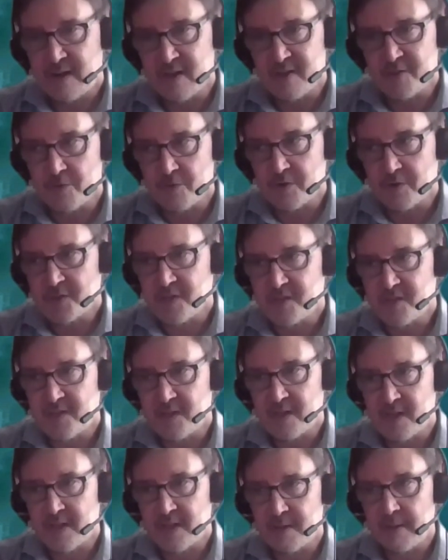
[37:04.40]

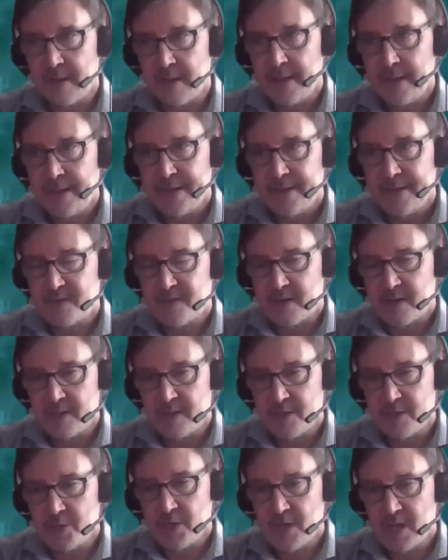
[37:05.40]
resources
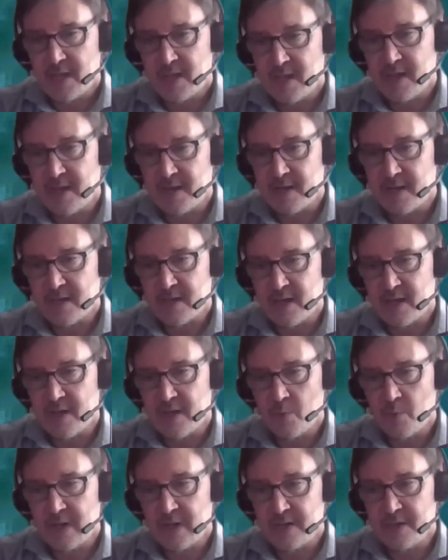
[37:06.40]
strategic and
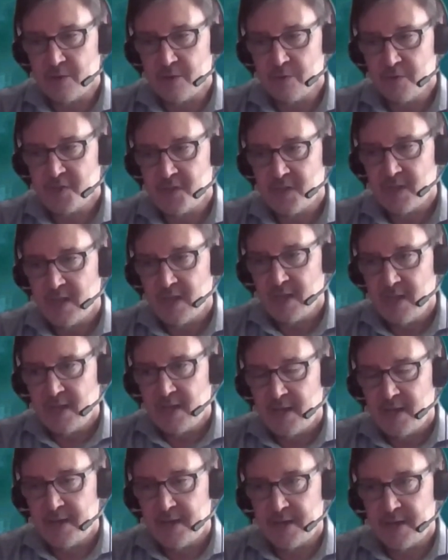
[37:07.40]
well used,
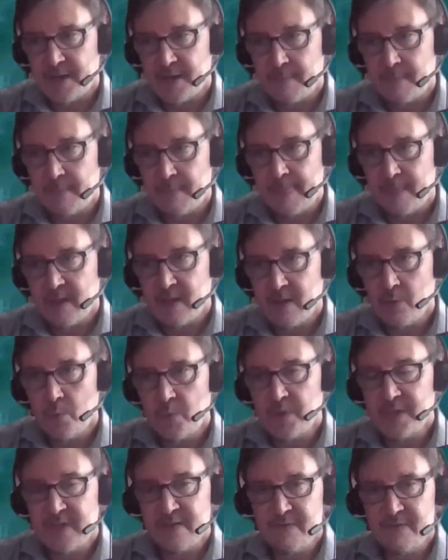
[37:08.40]

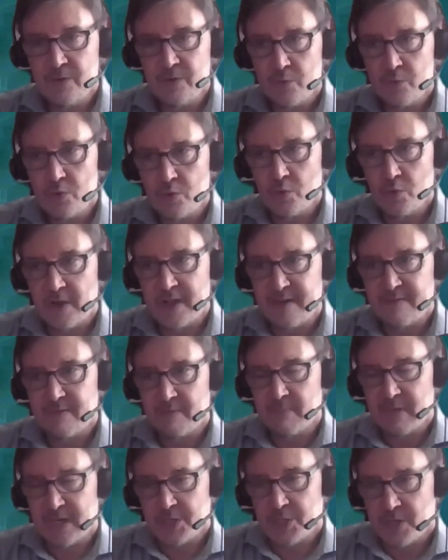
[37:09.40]
with a view to have
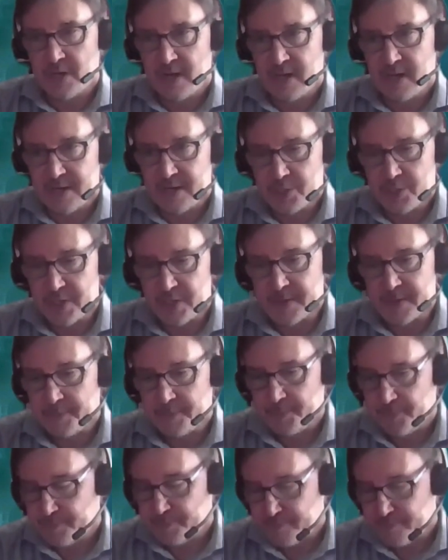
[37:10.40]
a much larger